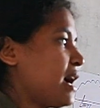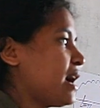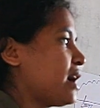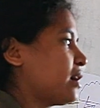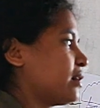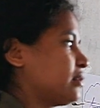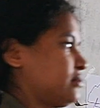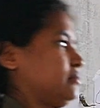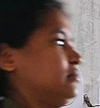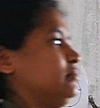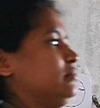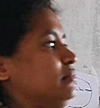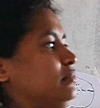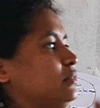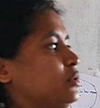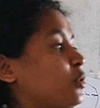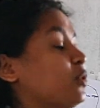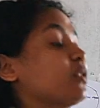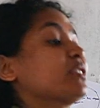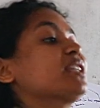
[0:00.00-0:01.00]
The
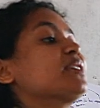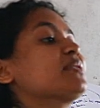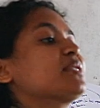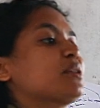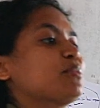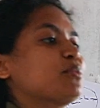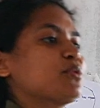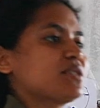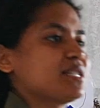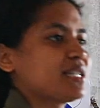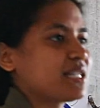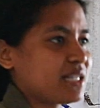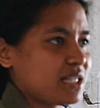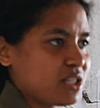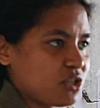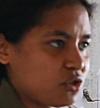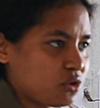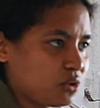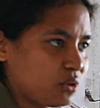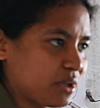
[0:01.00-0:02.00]
translator was
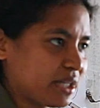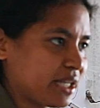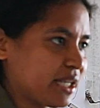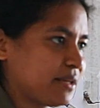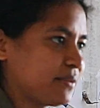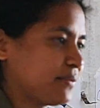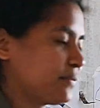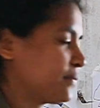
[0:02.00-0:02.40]
wonderful.